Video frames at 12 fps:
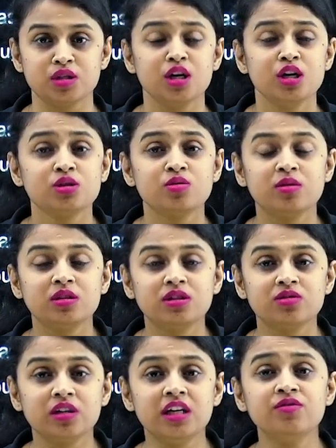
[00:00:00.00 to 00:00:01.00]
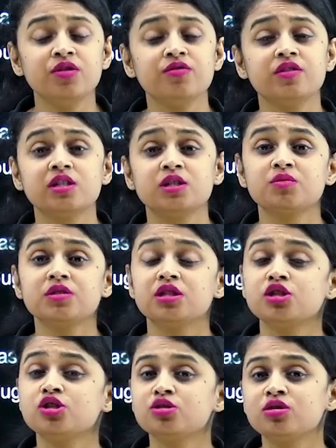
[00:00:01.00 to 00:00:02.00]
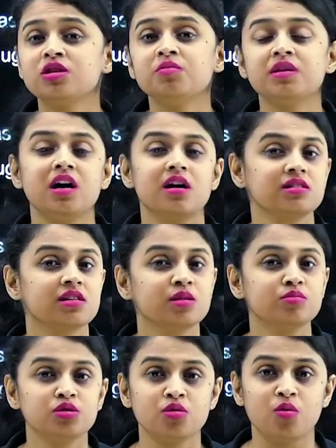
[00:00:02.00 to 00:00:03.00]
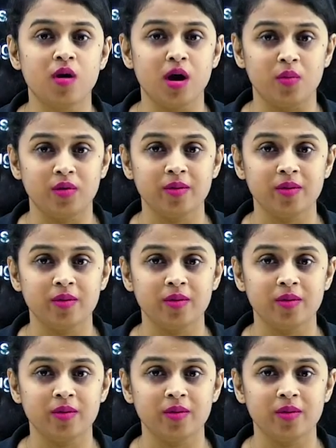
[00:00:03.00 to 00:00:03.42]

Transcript: So on the eve of Christmas, they shouldn't be asking him to go out.